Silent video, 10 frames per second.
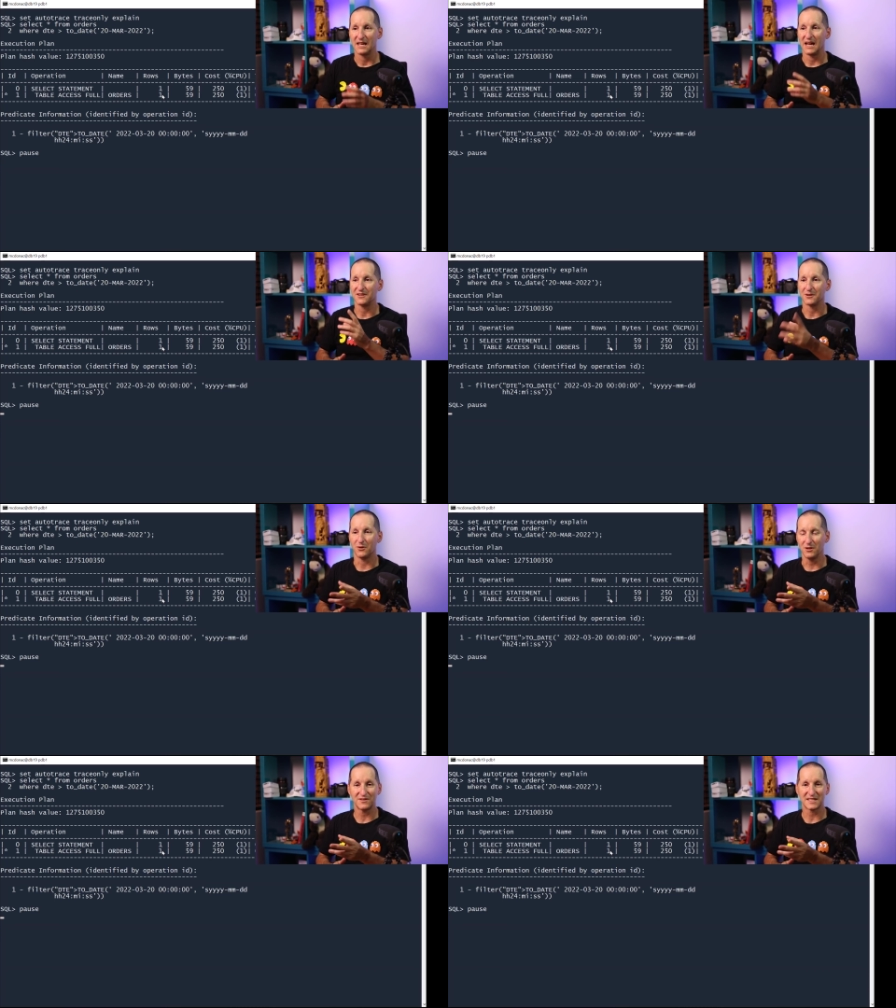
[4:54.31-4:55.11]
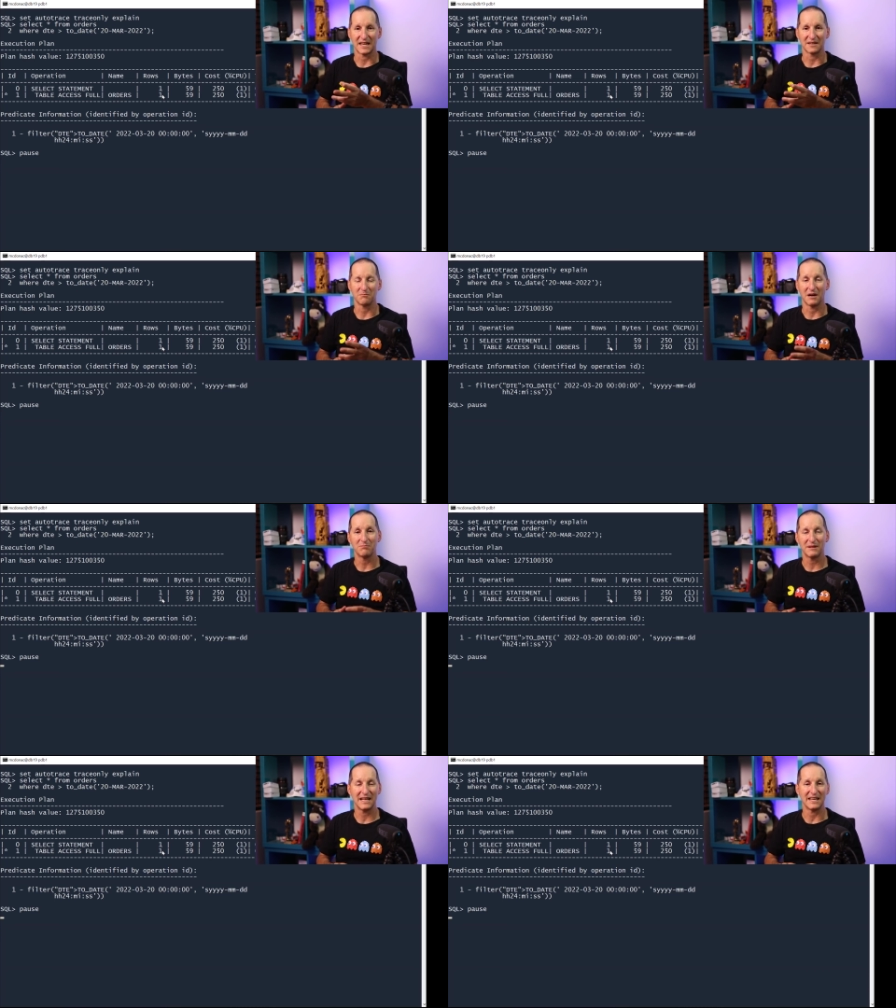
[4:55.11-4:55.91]
and yet all of a sudden my
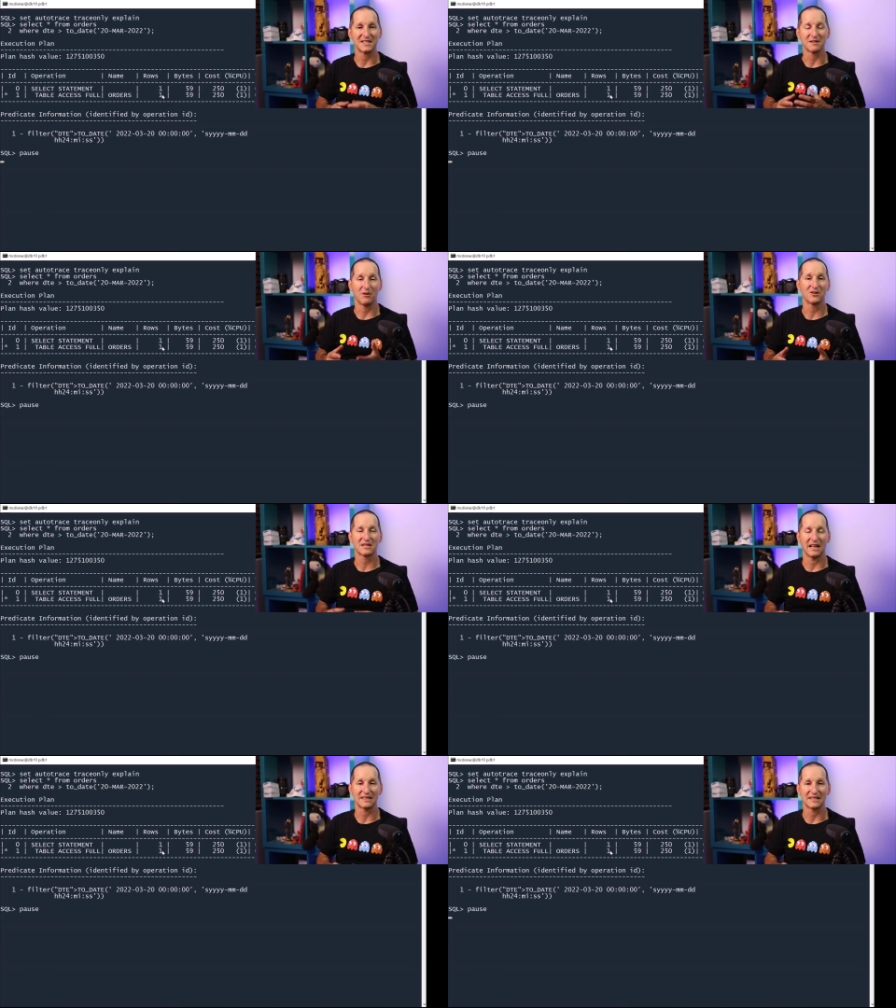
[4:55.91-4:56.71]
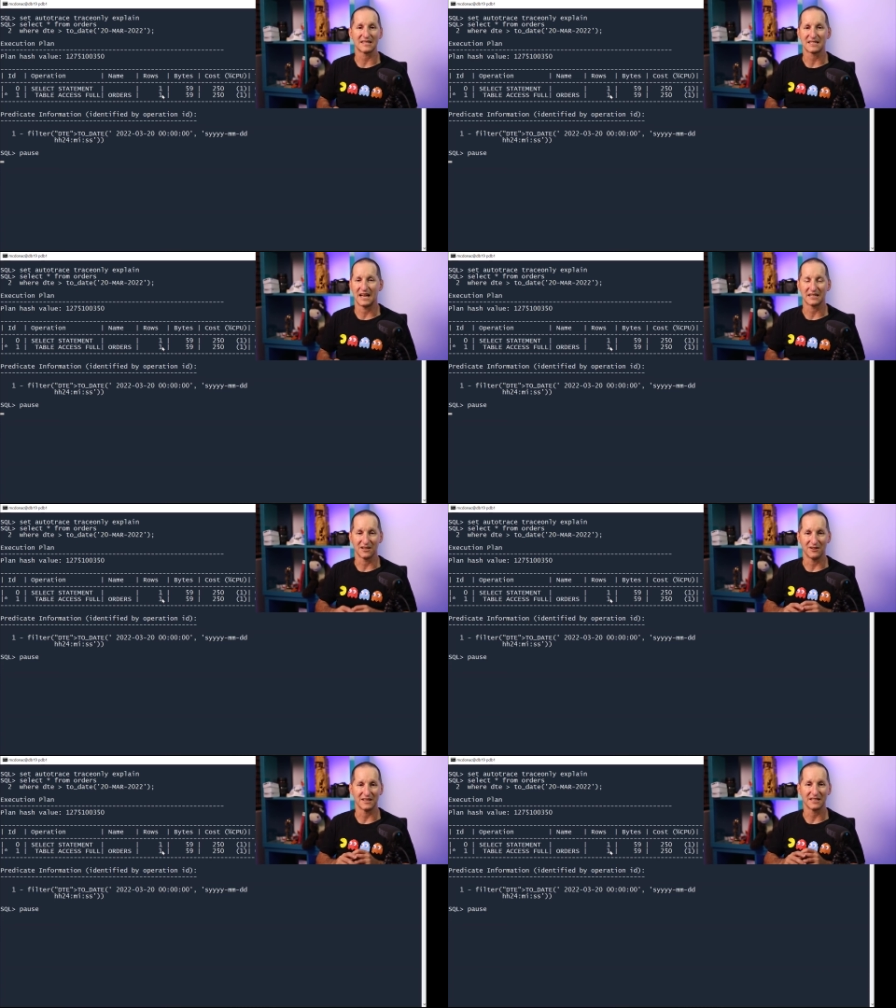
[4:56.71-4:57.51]
plans are most likely to start
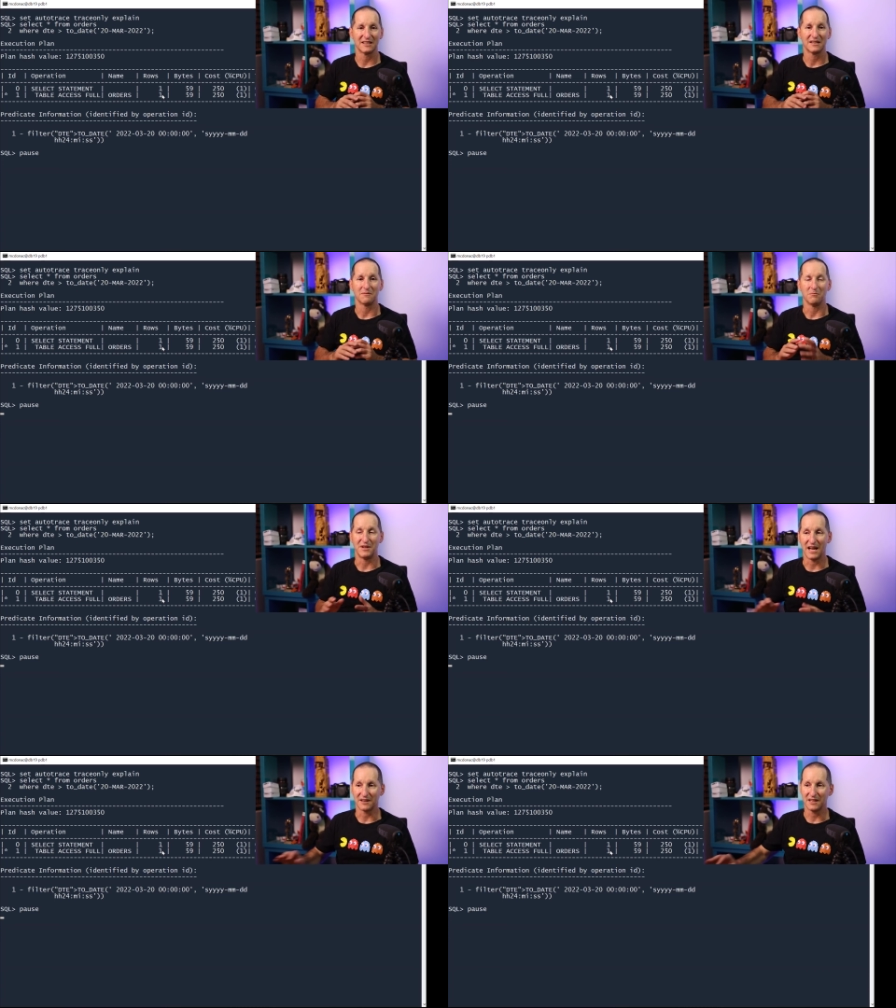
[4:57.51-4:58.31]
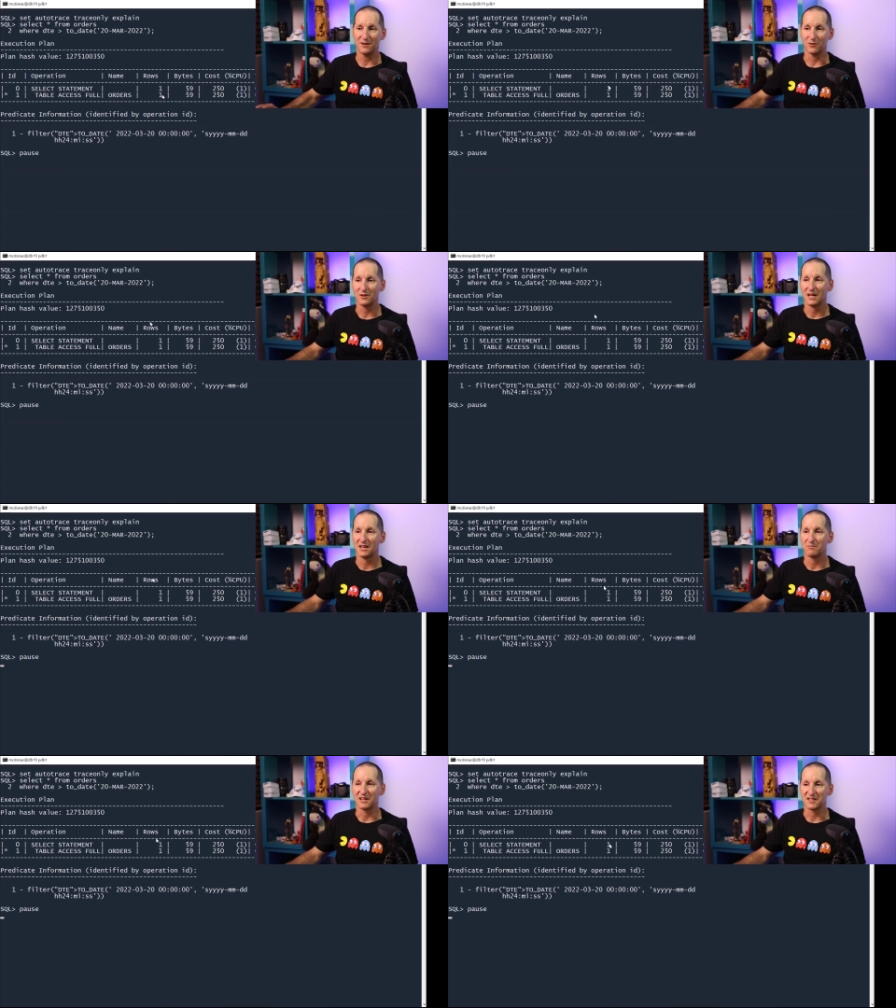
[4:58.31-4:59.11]
going downhill
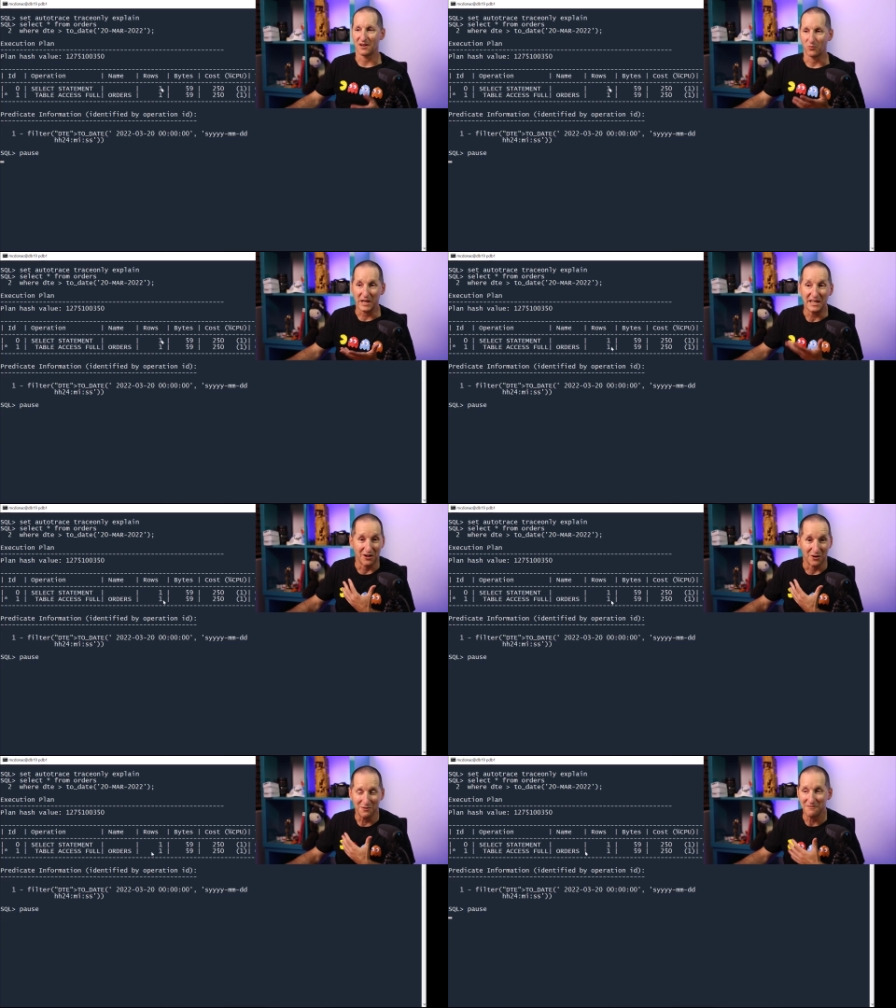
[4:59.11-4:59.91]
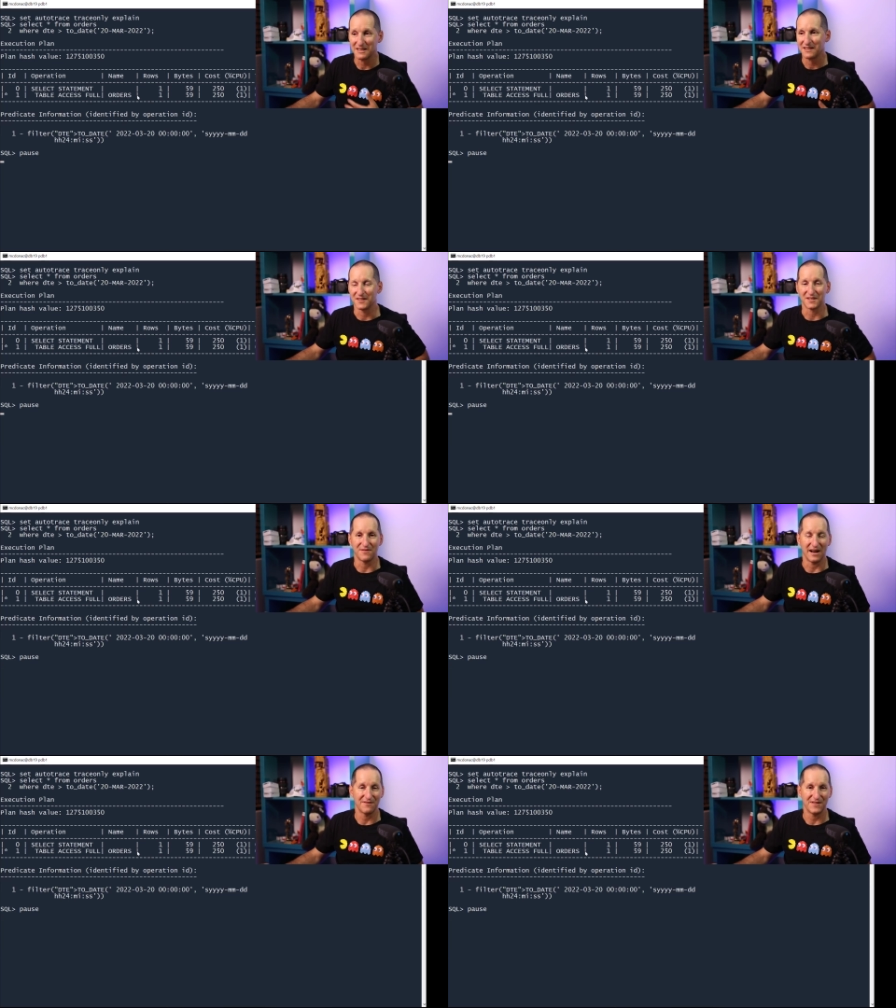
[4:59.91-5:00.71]
because we know there's
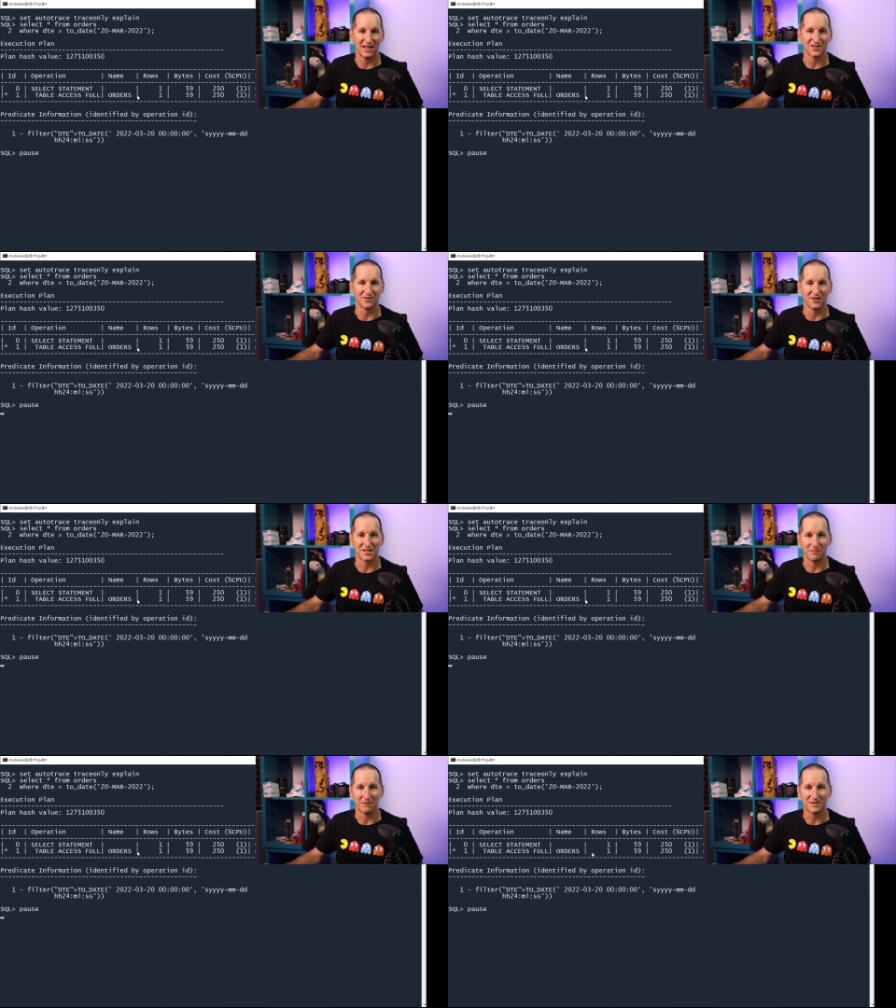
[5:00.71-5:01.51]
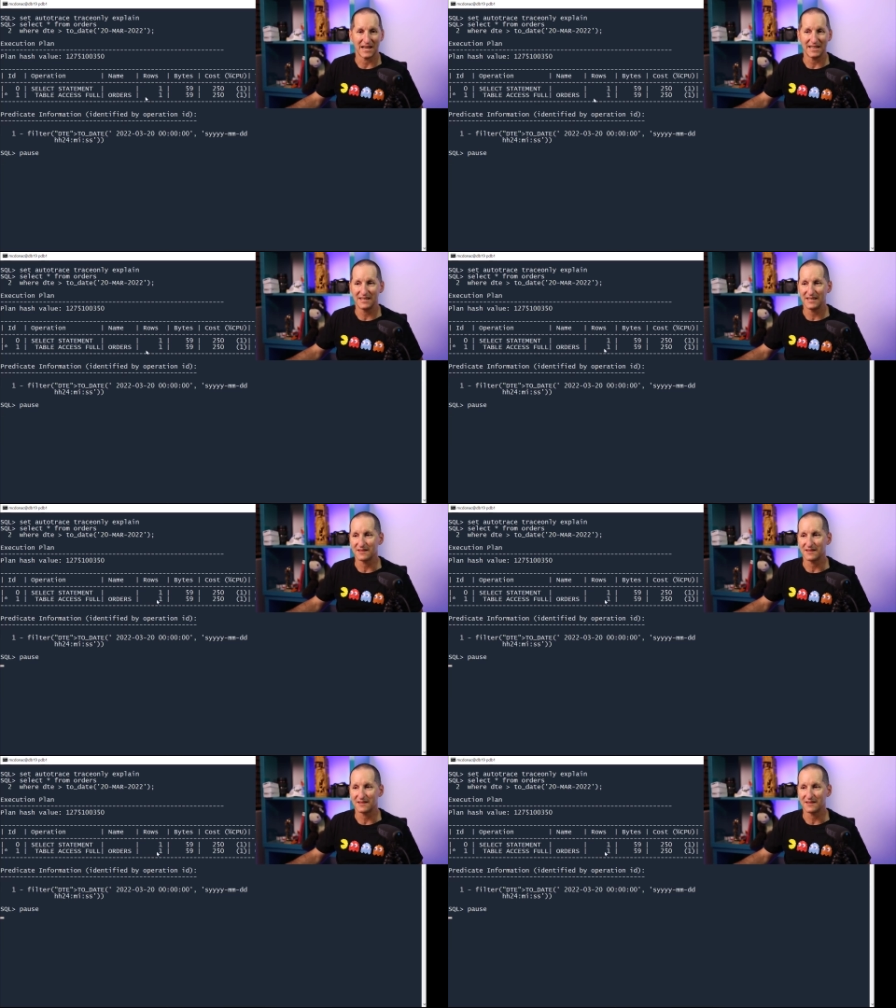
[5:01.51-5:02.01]
5,000 rows to be obtained here.